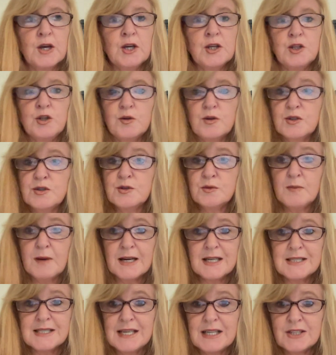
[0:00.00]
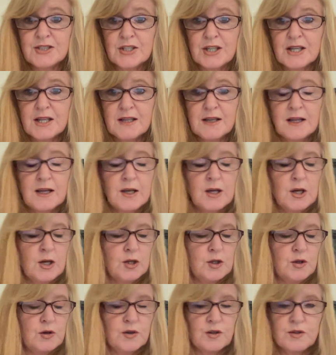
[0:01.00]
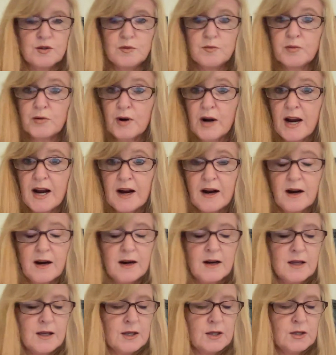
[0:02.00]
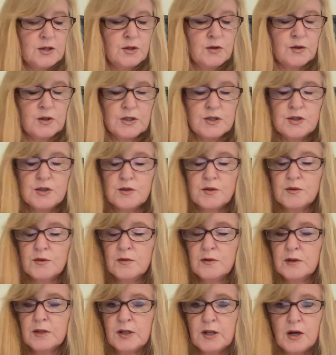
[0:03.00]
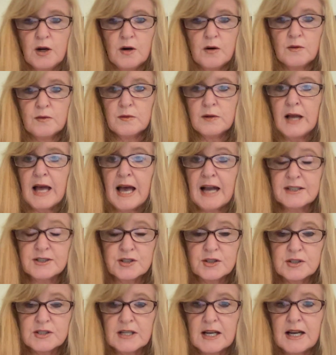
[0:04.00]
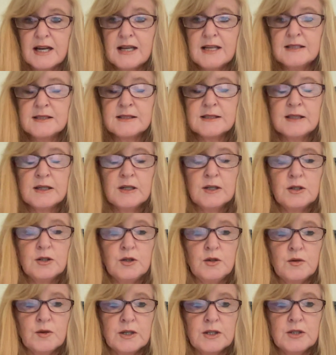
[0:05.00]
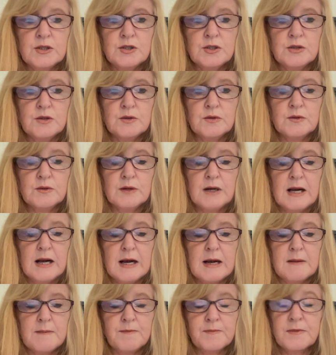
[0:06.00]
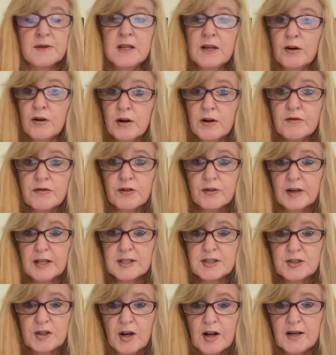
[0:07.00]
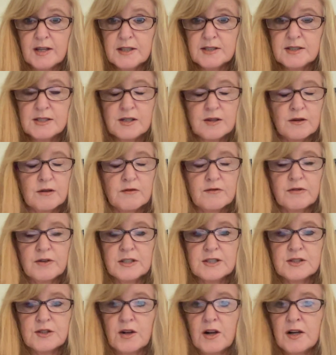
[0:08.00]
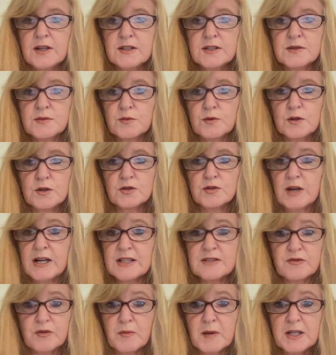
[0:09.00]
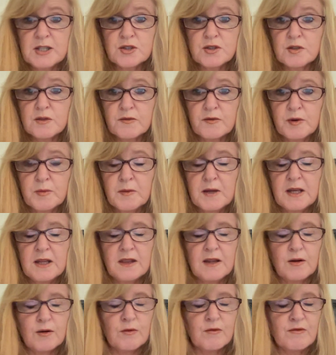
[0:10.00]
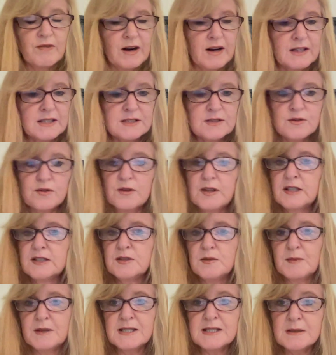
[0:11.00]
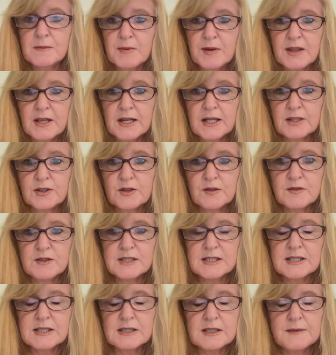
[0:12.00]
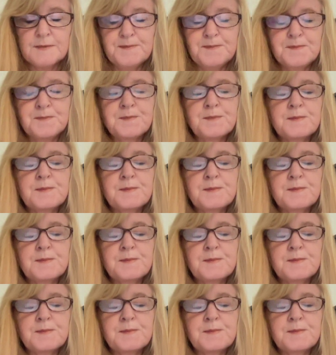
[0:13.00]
You can do meditation, you can do prayer, you can do, exercise, you can do near-infrared saunas. Near-infrared saunas were transformational for me. They were very soothing to my sympathetic nervous system.